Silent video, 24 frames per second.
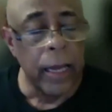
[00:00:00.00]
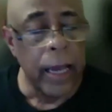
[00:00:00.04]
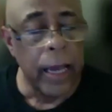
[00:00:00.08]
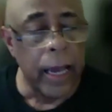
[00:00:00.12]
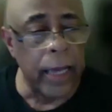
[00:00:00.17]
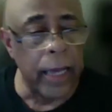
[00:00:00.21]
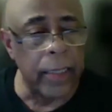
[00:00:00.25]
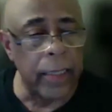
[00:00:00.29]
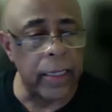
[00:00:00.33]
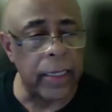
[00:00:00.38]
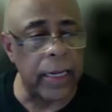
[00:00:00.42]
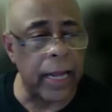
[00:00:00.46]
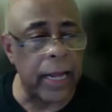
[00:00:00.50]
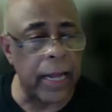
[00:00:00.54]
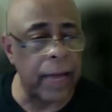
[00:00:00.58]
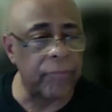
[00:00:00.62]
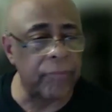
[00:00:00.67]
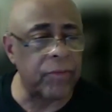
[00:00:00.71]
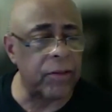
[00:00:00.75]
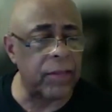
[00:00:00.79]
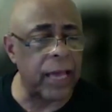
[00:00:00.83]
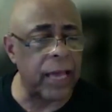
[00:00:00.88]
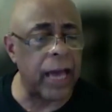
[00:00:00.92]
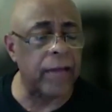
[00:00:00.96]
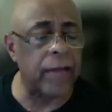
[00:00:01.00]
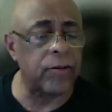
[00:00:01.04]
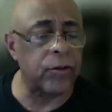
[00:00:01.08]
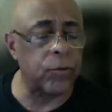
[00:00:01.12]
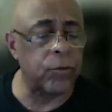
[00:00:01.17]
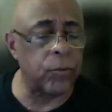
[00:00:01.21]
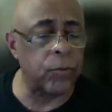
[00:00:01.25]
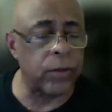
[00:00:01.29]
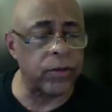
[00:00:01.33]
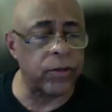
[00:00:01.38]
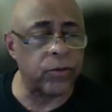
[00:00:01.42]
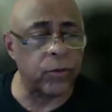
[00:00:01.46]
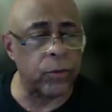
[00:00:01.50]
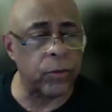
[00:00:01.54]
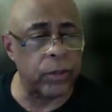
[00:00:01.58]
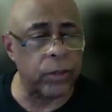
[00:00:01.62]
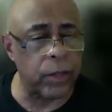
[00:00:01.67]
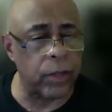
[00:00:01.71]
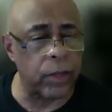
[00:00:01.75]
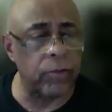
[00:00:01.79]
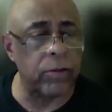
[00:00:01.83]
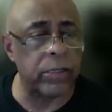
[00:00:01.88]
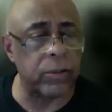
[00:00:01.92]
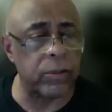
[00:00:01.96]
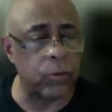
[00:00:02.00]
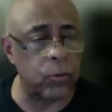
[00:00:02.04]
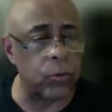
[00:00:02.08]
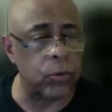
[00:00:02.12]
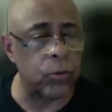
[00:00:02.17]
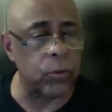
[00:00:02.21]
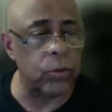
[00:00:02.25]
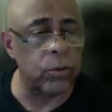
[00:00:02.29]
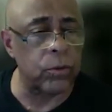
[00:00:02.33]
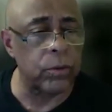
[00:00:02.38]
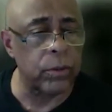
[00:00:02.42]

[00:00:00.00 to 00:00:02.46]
And then after that, you went to another school.